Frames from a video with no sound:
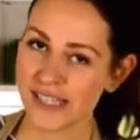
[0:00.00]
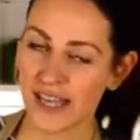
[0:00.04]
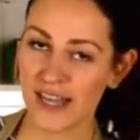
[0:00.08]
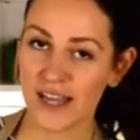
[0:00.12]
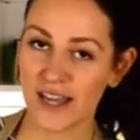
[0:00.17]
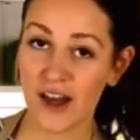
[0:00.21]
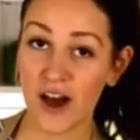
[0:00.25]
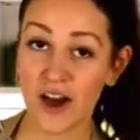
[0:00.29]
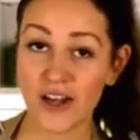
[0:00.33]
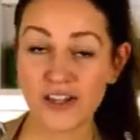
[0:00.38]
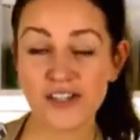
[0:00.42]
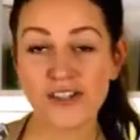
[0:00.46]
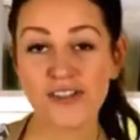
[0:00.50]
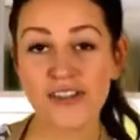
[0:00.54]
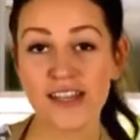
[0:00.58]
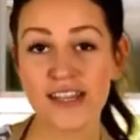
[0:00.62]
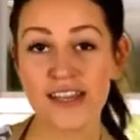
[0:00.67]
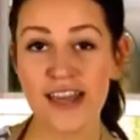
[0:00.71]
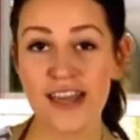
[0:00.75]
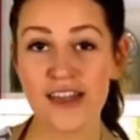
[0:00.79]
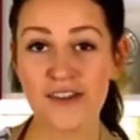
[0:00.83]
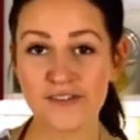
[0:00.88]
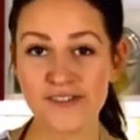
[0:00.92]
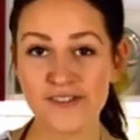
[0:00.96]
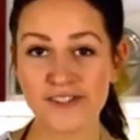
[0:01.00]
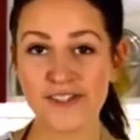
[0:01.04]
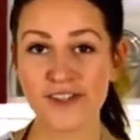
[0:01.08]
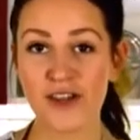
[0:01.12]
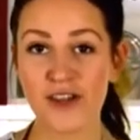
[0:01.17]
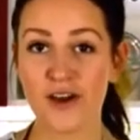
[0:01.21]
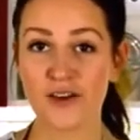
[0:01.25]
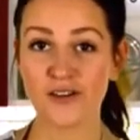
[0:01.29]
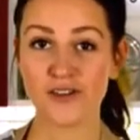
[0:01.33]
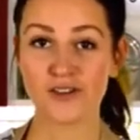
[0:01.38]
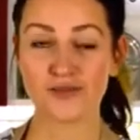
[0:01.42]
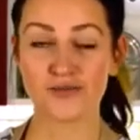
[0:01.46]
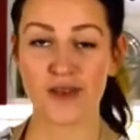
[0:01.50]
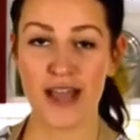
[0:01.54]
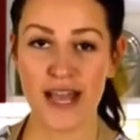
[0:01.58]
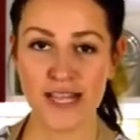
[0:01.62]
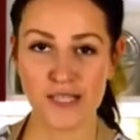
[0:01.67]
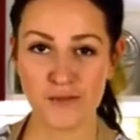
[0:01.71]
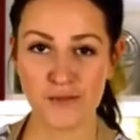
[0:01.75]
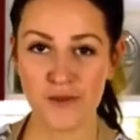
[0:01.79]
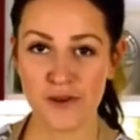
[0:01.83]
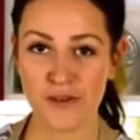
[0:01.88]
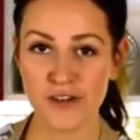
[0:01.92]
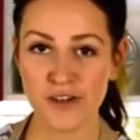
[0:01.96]
Onto the layers goes
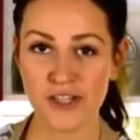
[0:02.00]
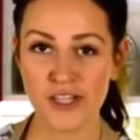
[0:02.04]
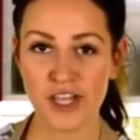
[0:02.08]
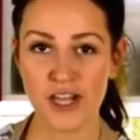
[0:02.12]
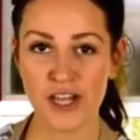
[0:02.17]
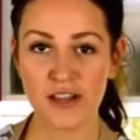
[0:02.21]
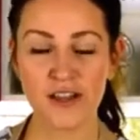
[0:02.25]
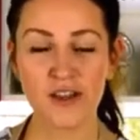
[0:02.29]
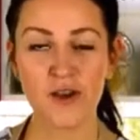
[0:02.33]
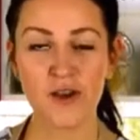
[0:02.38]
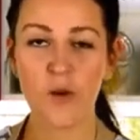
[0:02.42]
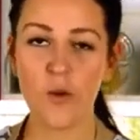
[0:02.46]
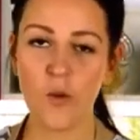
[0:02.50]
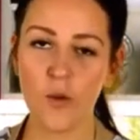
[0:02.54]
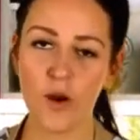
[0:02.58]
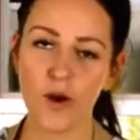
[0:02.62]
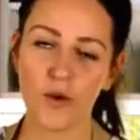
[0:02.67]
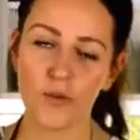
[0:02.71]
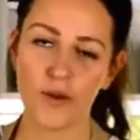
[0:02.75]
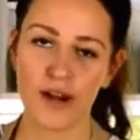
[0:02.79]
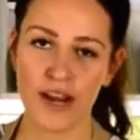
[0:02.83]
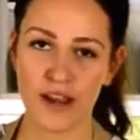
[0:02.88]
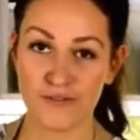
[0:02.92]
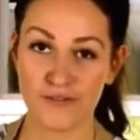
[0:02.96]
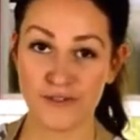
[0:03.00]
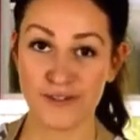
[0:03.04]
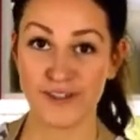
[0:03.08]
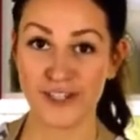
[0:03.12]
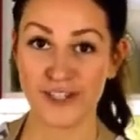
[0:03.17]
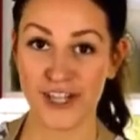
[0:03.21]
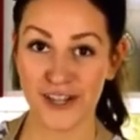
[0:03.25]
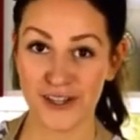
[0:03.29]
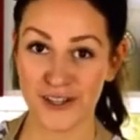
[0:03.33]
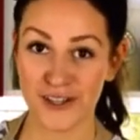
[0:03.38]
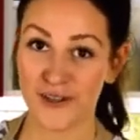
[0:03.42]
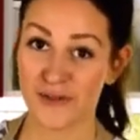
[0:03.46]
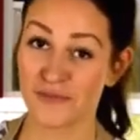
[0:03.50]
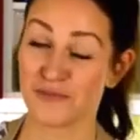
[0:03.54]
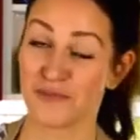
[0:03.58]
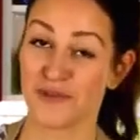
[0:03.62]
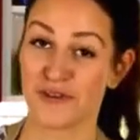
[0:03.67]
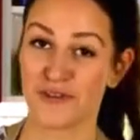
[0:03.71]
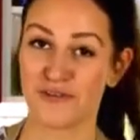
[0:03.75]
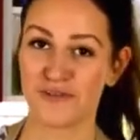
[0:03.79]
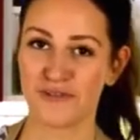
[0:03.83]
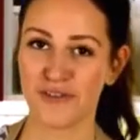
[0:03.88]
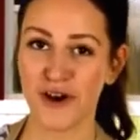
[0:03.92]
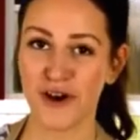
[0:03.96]
raspberry jelly or whatever jelly you
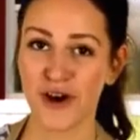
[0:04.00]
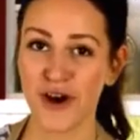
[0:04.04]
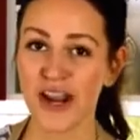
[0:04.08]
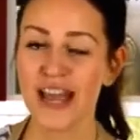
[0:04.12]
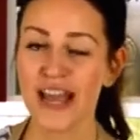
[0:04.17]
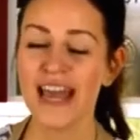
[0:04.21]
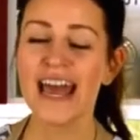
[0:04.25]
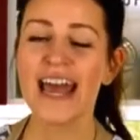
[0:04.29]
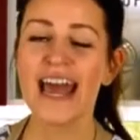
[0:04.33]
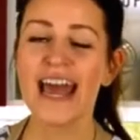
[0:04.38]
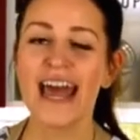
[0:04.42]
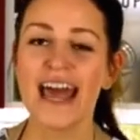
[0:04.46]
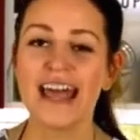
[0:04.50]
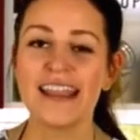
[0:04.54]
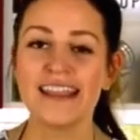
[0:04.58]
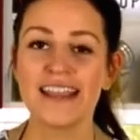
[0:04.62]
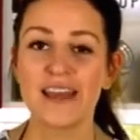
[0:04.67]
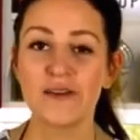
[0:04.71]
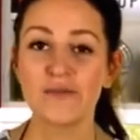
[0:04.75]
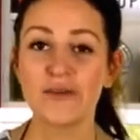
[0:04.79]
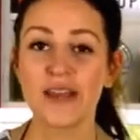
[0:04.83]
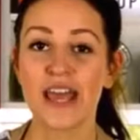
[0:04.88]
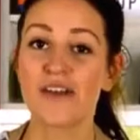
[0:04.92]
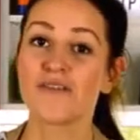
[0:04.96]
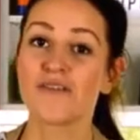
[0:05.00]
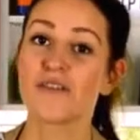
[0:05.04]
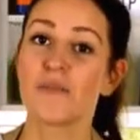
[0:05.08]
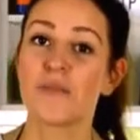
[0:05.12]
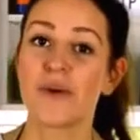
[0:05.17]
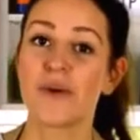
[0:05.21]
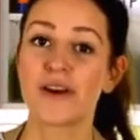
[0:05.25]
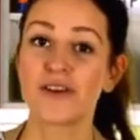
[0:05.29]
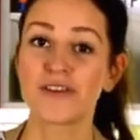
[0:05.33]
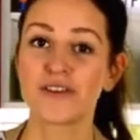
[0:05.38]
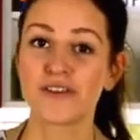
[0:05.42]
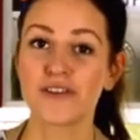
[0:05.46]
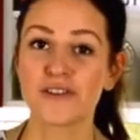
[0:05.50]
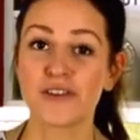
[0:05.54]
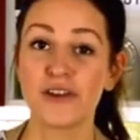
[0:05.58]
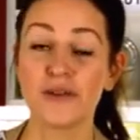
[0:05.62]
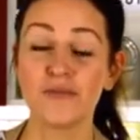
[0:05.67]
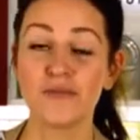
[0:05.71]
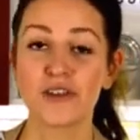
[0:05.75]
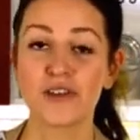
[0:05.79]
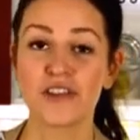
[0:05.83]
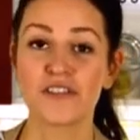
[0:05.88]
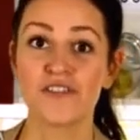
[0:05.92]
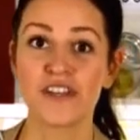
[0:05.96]
prefer, and then we have a
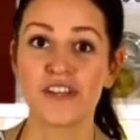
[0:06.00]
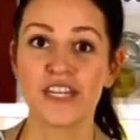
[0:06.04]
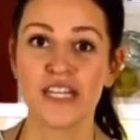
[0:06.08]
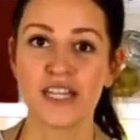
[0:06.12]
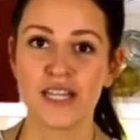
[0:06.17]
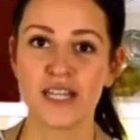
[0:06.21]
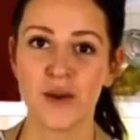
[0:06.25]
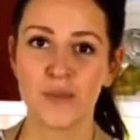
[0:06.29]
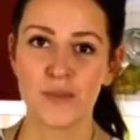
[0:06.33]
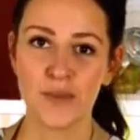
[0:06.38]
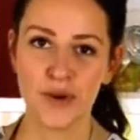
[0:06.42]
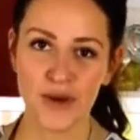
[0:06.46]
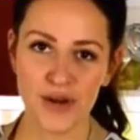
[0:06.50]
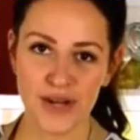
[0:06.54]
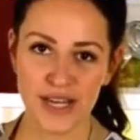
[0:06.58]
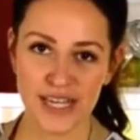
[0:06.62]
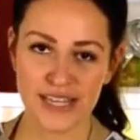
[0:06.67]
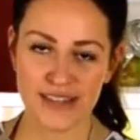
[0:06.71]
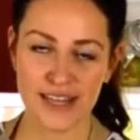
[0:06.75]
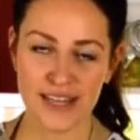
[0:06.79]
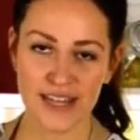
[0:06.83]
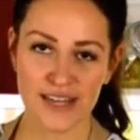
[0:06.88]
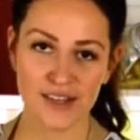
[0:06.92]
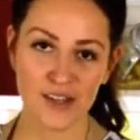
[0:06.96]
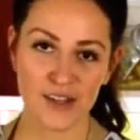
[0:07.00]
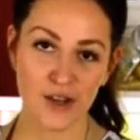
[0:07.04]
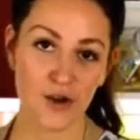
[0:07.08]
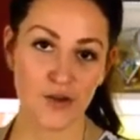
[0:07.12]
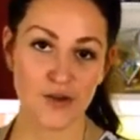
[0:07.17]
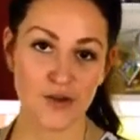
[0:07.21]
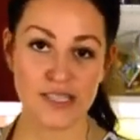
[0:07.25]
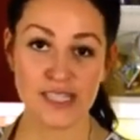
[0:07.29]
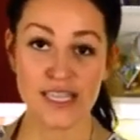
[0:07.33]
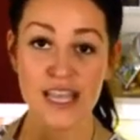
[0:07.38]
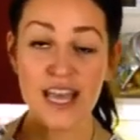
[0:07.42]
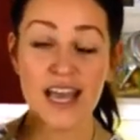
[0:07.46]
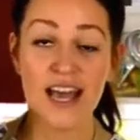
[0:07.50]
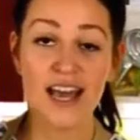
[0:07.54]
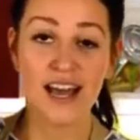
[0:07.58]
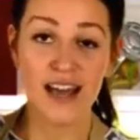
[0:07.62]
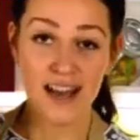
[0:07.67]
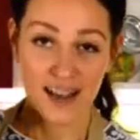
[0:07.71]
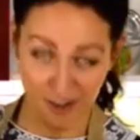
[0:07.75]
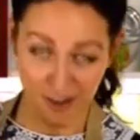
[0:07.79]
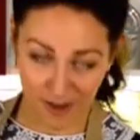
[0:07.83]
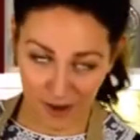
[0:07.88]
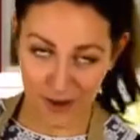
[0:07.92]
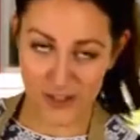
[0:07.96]
buttercream with vanilla pudding that goes
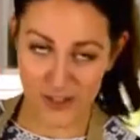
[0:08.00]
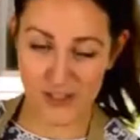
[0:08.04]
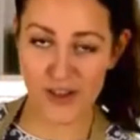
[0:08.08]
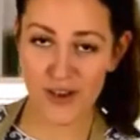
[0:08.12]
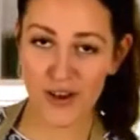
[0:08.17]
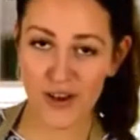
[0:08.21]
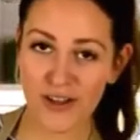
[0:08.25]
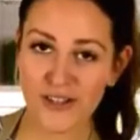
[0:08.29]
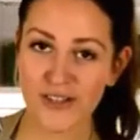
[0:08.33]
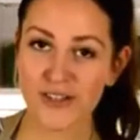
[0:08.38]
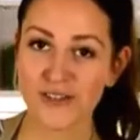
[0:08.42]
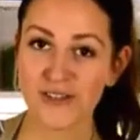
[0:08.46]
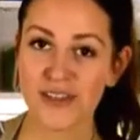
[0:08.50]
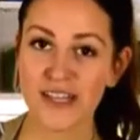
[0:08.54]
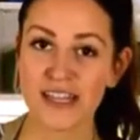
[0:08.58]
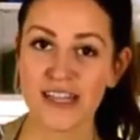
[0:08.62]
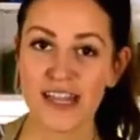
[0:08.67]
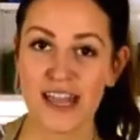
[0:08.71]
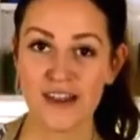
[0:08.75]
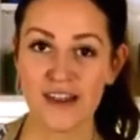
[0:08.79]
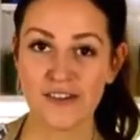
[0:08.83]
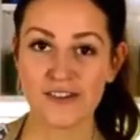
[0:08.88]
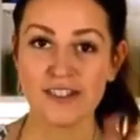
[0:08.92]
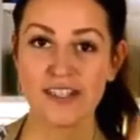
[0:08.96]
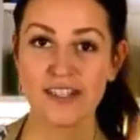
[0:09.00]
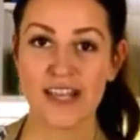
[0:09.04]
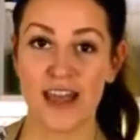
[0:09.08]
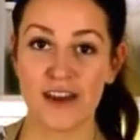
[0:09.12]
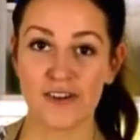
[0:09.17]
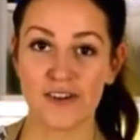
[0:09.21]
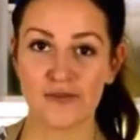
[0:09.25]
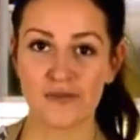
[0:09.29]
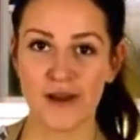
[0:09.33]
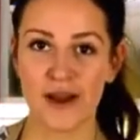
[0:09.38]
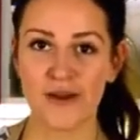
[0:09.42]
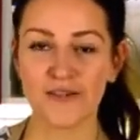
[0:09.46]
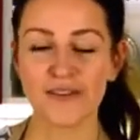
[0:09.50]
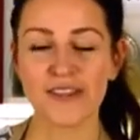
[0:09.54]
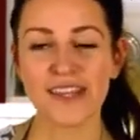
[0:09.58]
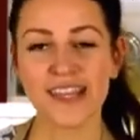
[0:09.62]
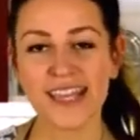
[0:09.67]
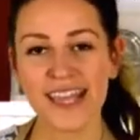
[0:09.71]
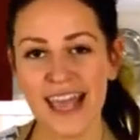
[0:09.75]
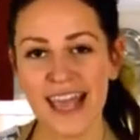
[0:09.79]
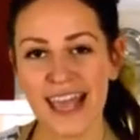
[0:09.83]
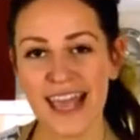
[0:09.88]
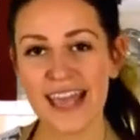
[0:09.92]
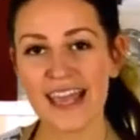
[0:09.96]
also onto the layers and around
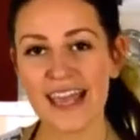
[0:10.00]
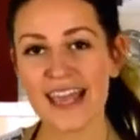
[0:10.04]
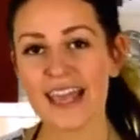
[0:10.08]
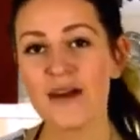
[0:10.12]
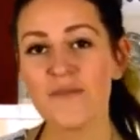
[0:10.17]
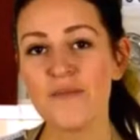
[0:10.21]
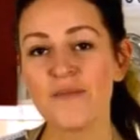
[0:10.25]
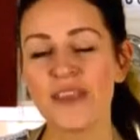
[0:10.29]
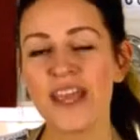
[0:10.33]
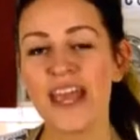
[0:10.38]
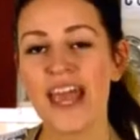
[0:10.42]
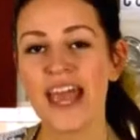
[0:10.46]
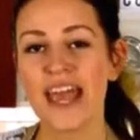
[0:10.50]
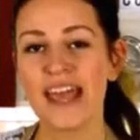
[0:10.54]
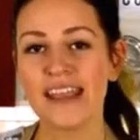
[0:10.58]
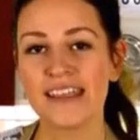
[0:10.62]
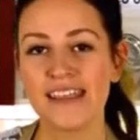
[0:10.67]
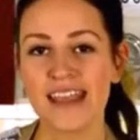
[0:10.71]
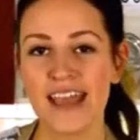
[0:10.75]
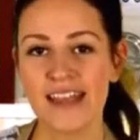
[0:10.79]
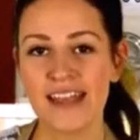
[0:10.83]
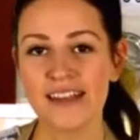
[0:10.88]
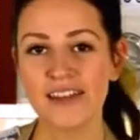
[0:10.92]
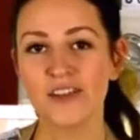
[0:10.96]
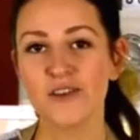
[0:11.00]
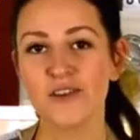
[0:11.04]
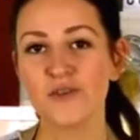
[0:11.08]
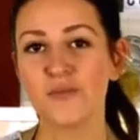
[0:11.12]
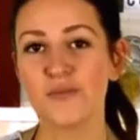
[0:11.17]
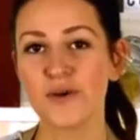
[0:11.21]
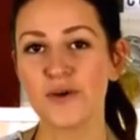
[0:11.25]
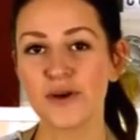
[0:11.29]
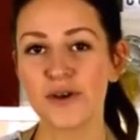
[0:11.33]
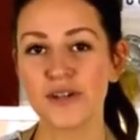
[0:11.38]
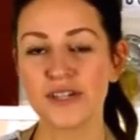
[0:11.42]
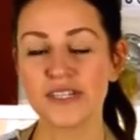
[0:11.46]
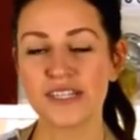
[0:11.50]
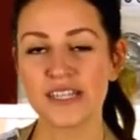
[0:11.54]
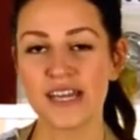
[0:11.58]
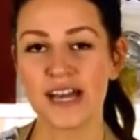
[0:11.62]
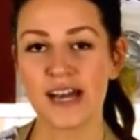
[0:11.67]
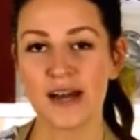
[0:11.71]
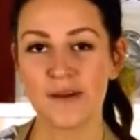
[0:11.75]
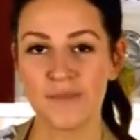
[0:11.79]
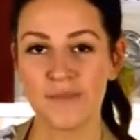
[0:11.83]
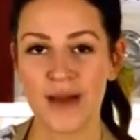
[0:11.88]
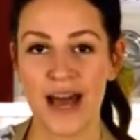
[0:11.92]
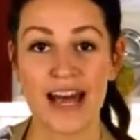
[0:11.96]
the cake, and then you put
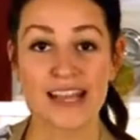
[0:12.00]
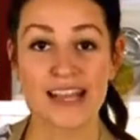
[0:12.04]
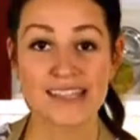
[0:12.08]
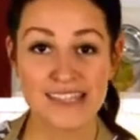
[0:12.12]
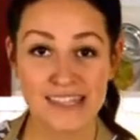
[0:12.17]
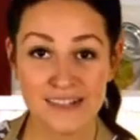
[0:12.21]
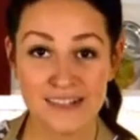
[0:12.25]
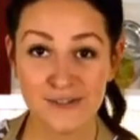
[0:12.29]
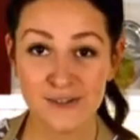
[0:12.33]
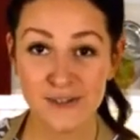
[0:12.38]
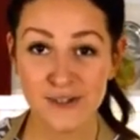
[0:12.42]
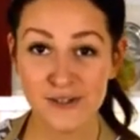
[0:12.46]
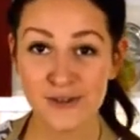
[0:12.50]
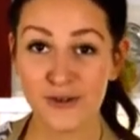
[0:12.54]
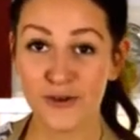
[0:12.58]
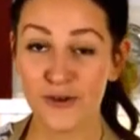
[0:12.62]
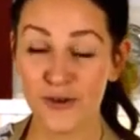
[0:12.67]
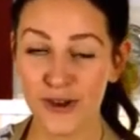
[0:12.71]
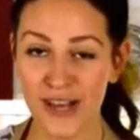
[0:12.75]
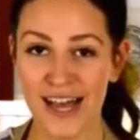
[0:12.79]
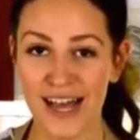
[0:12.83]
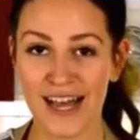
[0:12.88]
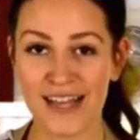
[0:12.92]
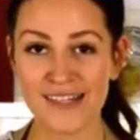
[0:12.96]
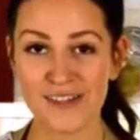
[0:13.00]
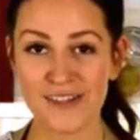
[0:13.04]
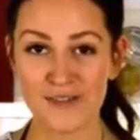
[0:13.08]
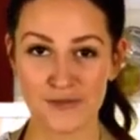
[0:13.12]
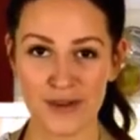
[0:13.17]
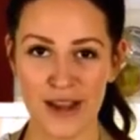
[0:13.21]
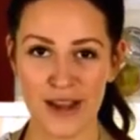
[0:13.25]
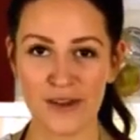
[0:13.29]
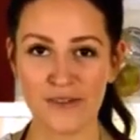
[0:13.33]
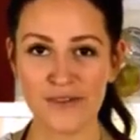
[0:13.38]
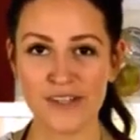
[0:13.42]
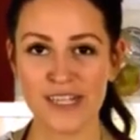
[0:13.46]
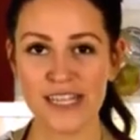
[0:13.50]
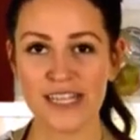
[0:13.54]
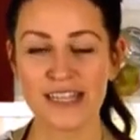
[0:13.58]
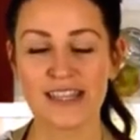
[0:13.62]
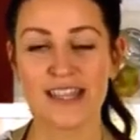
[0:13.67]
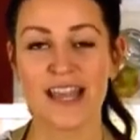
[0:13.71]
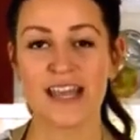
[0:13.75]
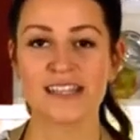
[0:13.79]
Haselnuss Krokant around it.